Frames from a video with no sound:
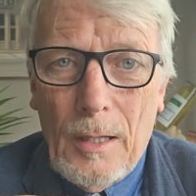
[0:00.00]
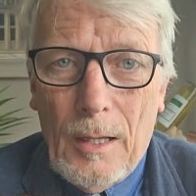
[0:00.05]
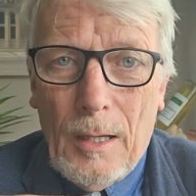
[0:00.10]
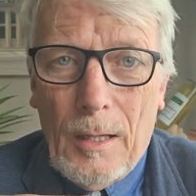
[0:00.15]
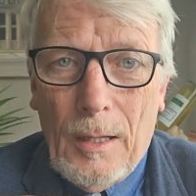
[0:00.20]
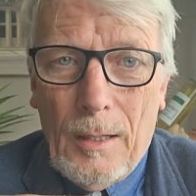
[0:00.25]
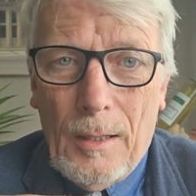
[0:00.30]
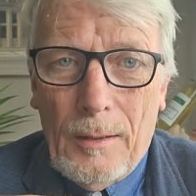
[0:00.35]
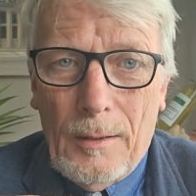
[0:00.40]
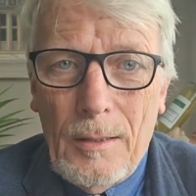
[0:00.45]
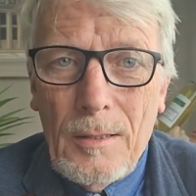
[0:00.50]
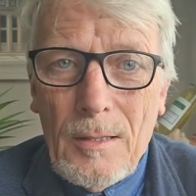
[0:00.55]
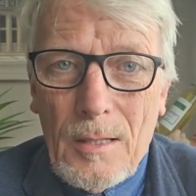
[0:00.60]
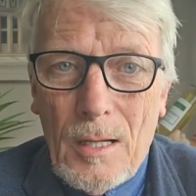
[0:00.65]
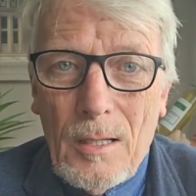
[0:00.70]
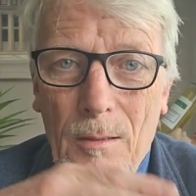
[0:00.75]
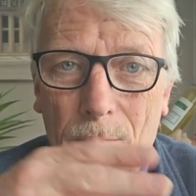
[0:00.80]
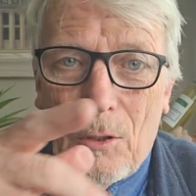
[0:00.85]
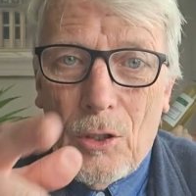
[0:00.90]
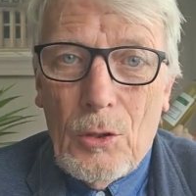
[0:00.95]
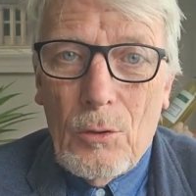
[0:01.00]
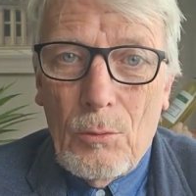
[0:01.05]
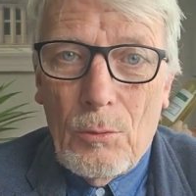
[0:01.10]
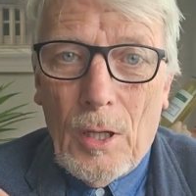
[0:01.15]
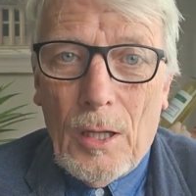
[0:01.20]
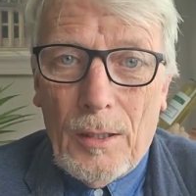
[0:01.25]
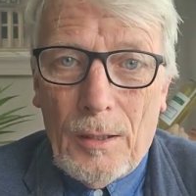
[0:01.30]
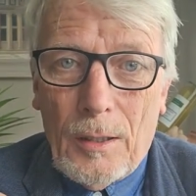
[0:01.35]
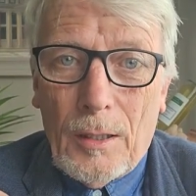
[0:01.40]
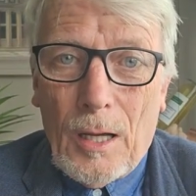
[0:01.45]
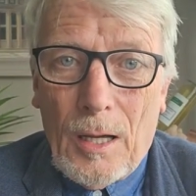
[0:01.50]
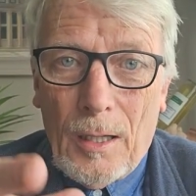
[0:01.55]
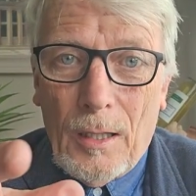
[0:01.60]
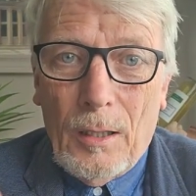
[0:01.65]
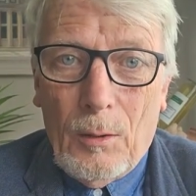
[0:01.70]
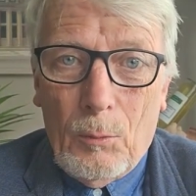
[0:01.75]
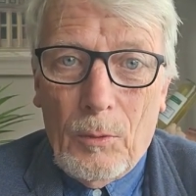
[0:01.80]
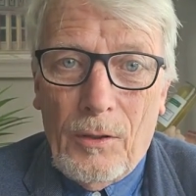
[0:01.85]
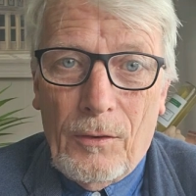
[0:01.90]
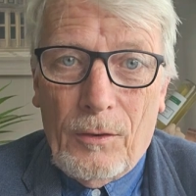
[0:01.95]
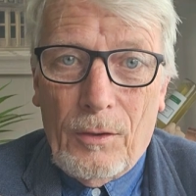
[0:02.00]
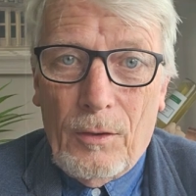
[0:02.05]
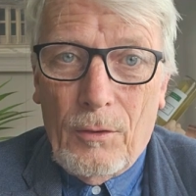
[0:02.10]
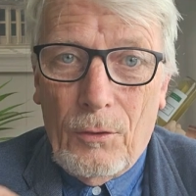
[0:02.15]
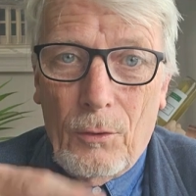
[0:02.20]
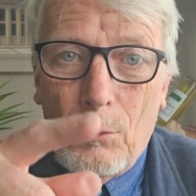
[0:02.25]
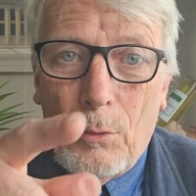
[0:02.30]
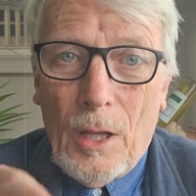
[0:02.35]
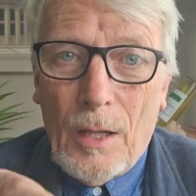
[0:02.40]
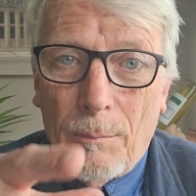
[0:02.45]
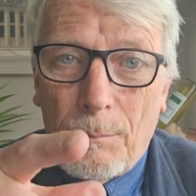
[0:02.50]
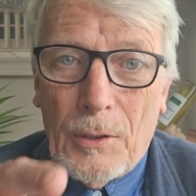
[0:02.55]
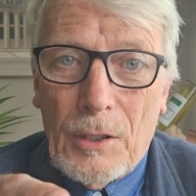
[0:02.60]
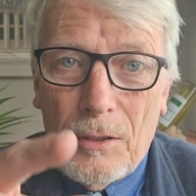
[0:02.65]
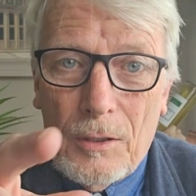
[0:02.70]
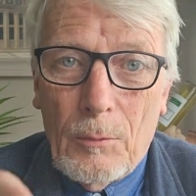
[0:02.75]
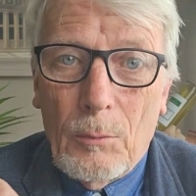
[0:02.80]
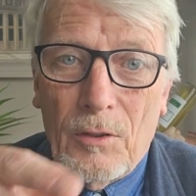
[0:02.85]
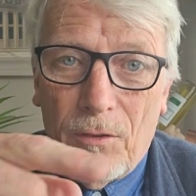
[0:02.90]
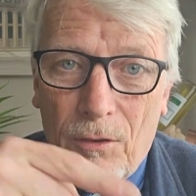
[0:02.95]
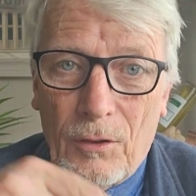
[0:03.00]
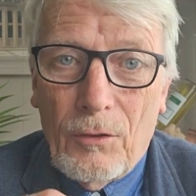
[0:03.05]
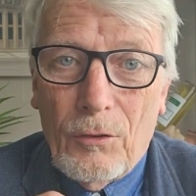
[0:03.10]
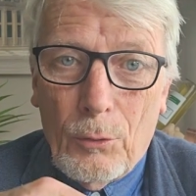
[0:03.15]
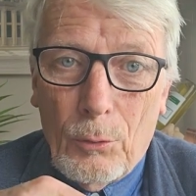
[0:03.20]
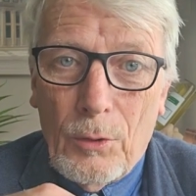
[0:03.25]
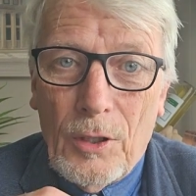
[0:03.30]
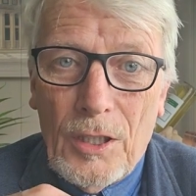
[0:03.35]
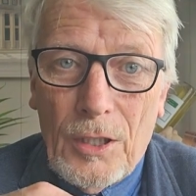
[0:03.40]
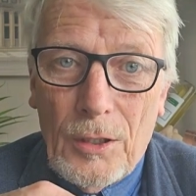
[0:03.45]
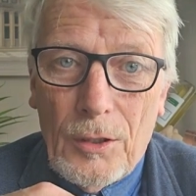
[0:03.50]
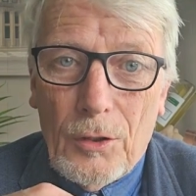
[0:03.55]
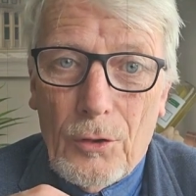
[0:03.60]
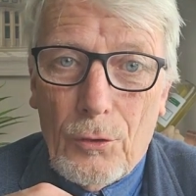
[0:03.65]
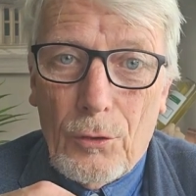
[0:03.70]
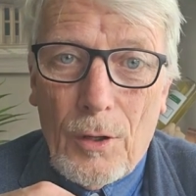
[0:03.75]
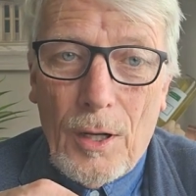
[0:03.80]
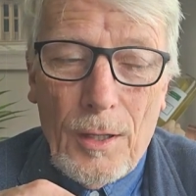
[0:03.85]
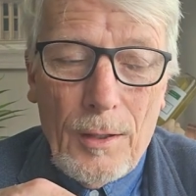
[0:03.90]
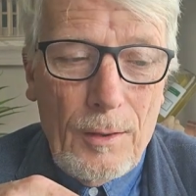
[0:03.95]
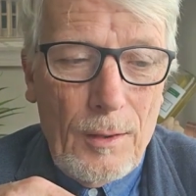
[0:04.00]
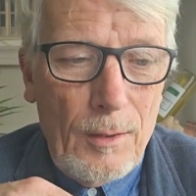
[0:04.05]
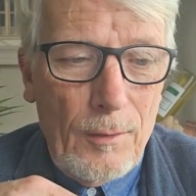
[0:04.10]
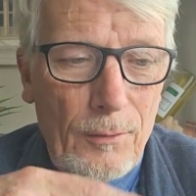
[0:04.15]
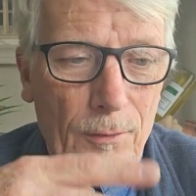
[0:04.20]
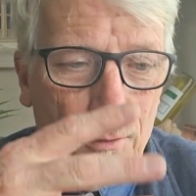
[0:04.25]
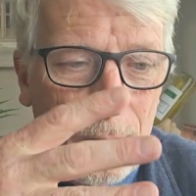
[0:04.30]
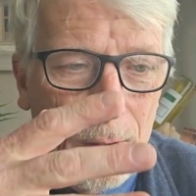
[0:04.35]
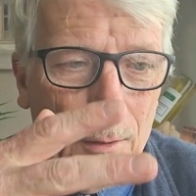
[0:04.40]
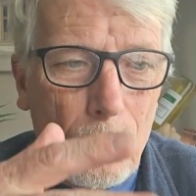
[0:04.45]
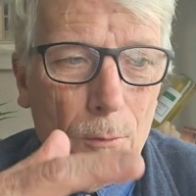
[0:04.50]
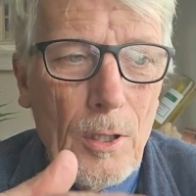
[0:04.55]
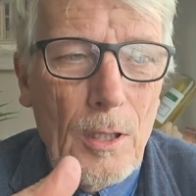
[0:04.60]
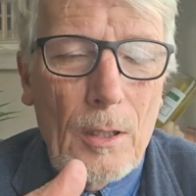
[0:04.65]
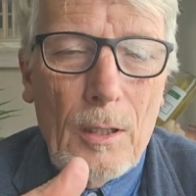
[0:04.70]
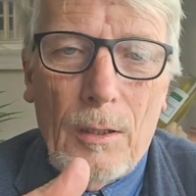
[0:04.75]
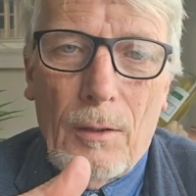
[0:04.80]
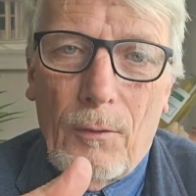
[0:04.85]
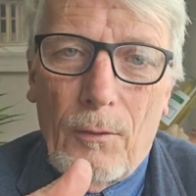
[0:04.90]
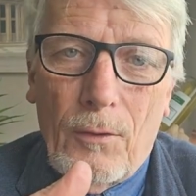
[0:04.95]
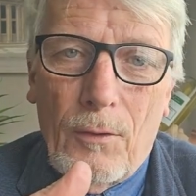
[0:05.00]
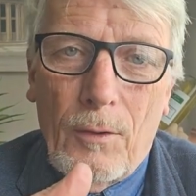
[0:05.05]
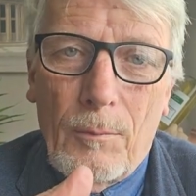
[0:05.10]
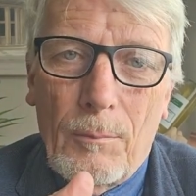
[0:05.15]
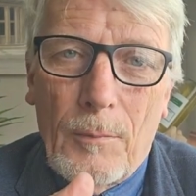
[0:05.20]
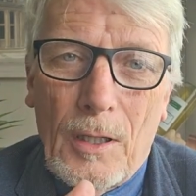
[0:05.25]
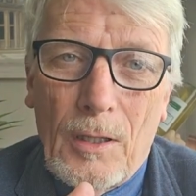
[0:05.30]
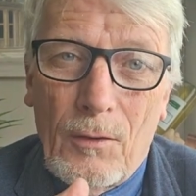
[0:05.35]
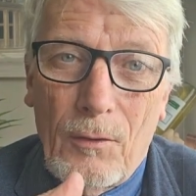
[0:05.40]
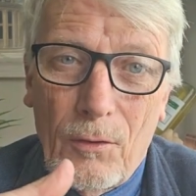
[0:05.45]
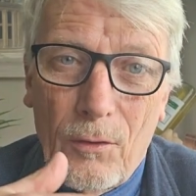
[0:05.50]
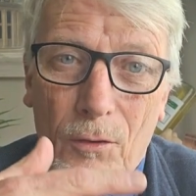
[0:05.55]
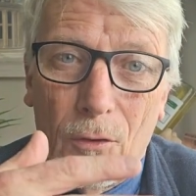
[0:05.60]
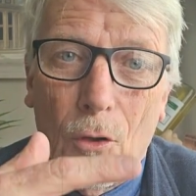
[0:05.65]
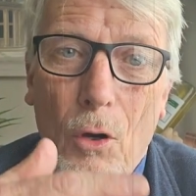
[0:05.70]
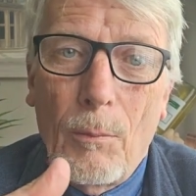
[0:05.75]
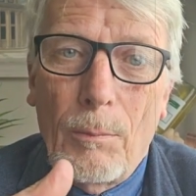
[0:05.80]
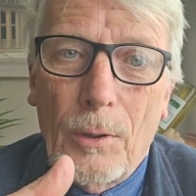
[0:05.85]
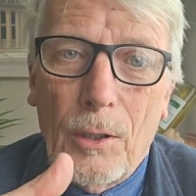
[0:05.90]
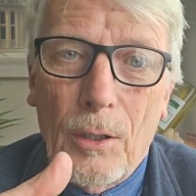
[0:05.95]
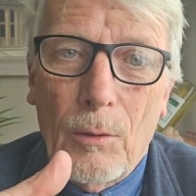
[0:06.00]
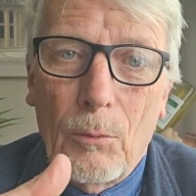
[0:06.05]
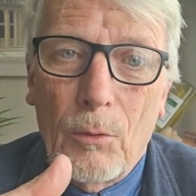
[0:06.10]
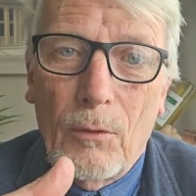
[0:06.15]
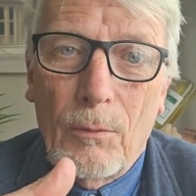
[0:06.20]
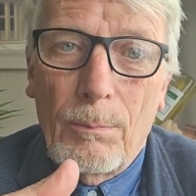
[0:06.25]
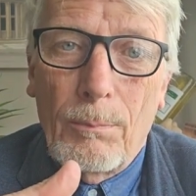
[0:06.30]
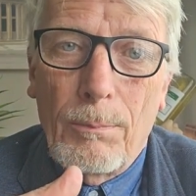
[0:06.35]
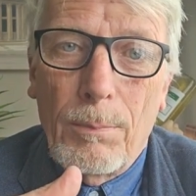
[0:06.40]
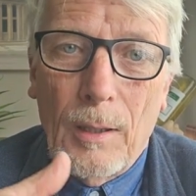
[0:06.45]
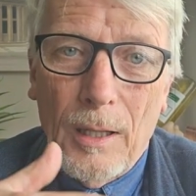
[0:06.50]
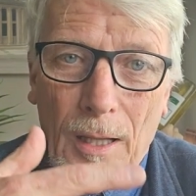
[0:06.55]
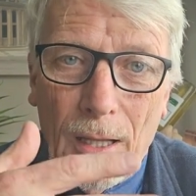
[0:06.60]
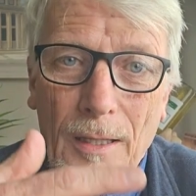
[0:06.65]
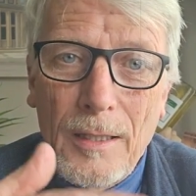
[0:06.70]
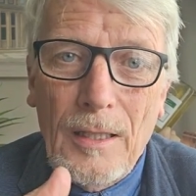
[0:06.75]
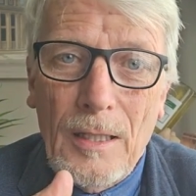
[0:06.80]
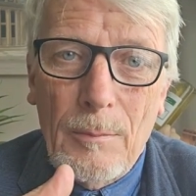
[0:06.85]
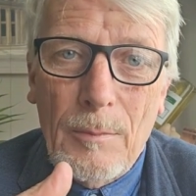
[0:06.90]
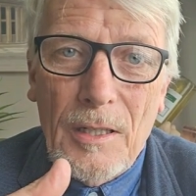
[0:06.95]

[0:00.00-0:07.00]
and he said to me, you like Islay whiskies, you like peated whiskies, you need to try this. And I realised that my snobbery was blinding